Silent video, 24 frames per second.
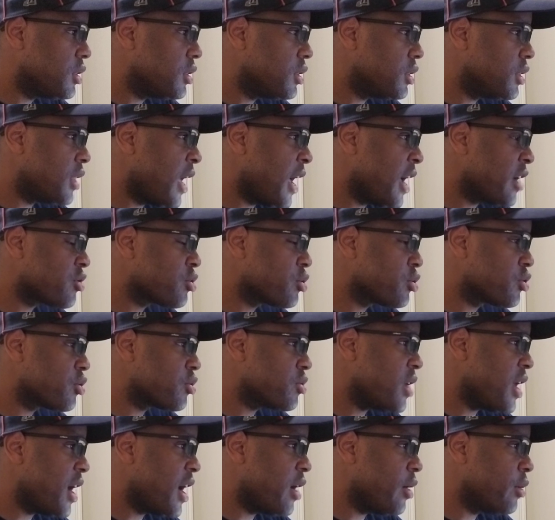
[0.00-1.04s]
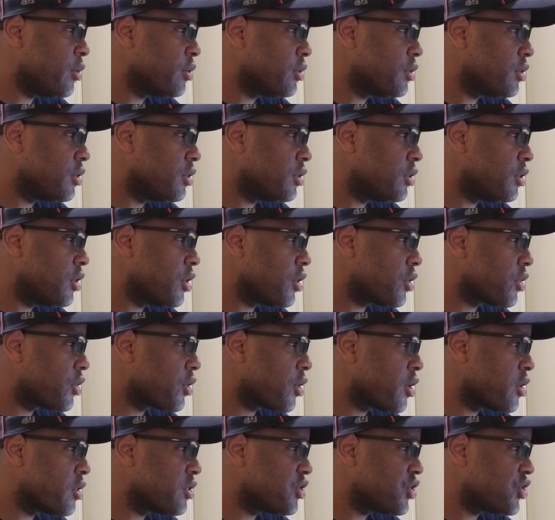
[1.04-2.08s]
The Astros are now the
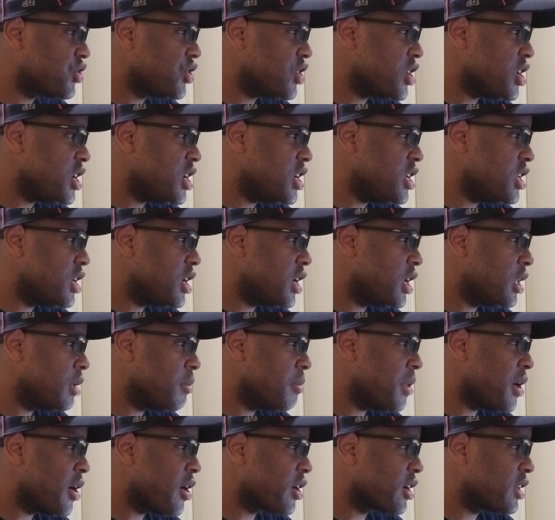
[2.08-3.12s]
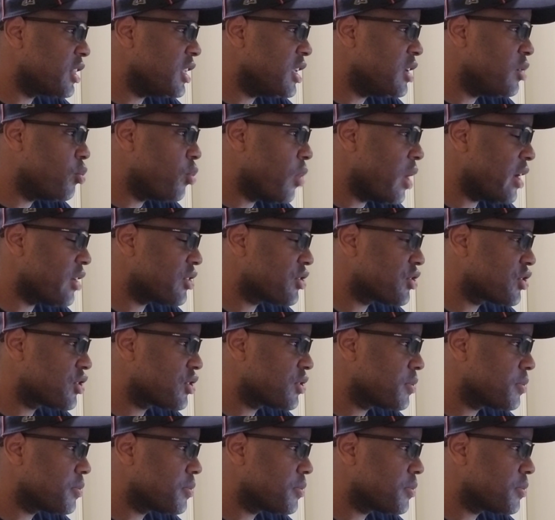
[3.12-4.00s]
3rd seed in the American League West.